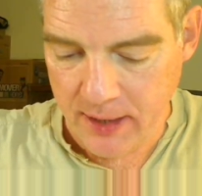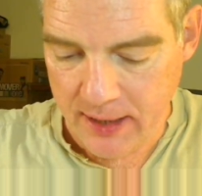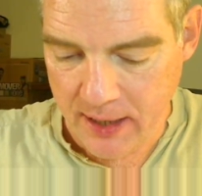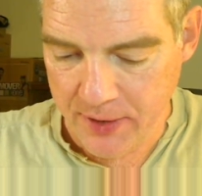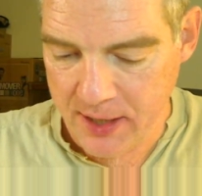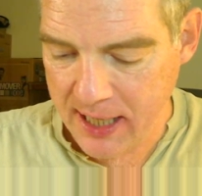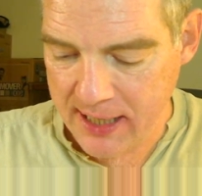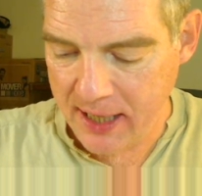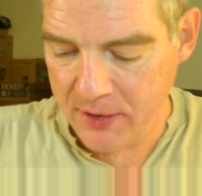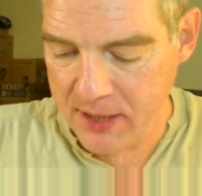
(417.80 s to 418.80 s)
Now in this
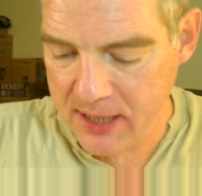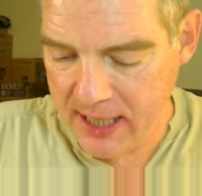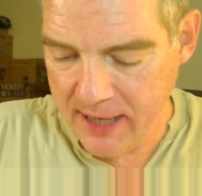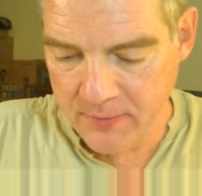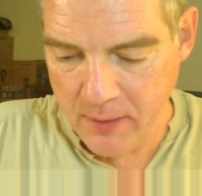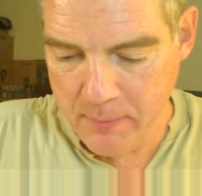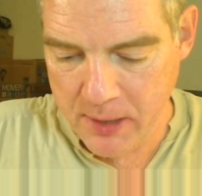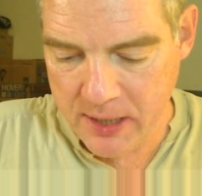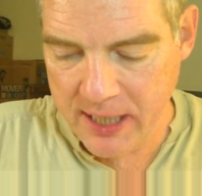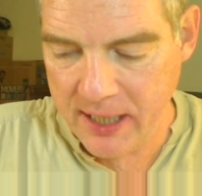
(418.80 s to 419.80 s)
case I don't see
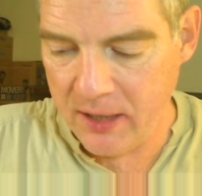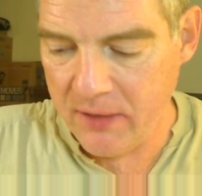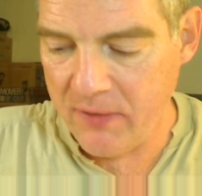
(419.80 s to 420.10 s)
particular